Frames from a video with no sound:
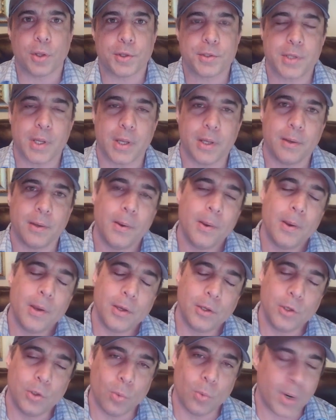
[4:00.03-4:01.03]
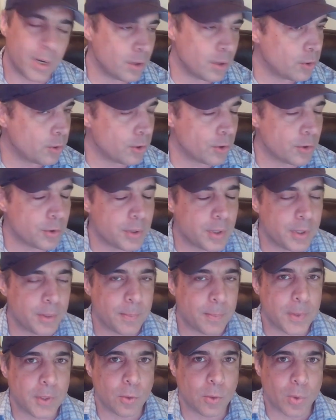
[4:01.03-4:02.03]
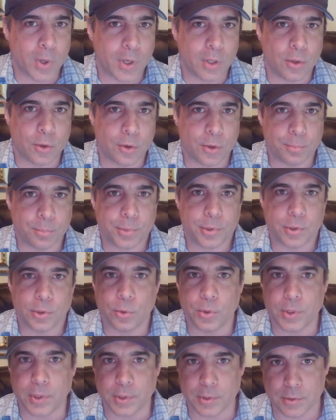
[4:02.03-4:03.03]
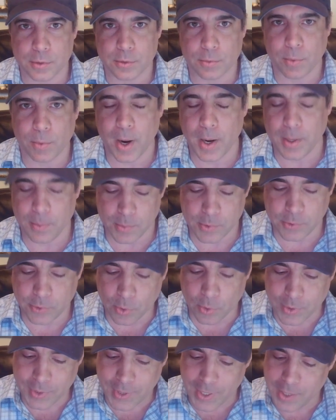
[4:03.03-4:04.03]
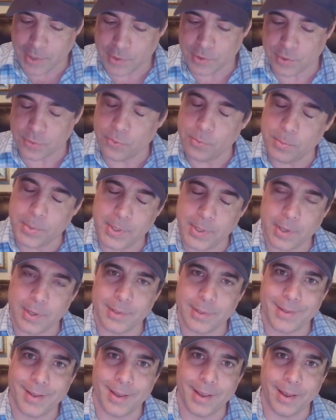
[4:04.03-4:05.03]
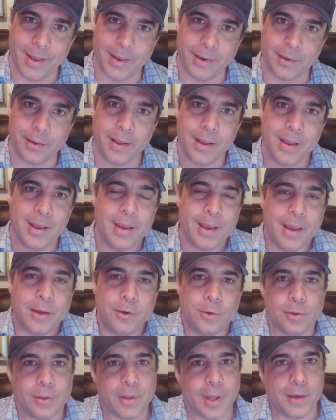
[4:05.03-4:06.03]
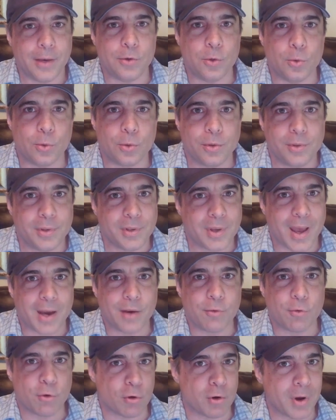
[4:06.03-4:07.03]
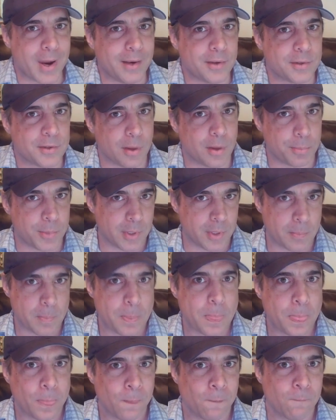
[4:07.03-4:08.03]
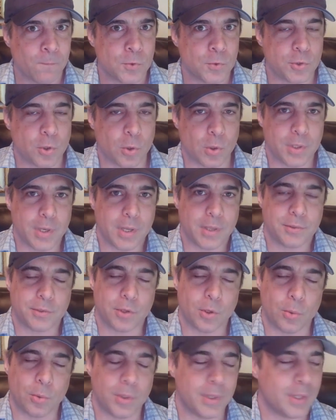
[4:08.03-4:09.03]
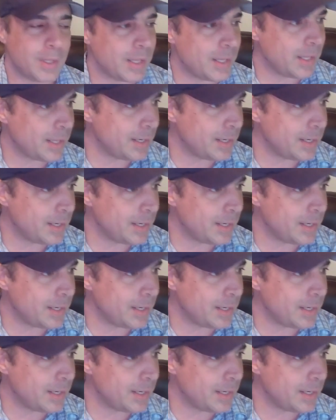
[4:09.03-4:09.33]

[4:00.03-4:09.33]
say you want to learn Plutus, right? So it takes you from beginning to end, and you kind of create something. So in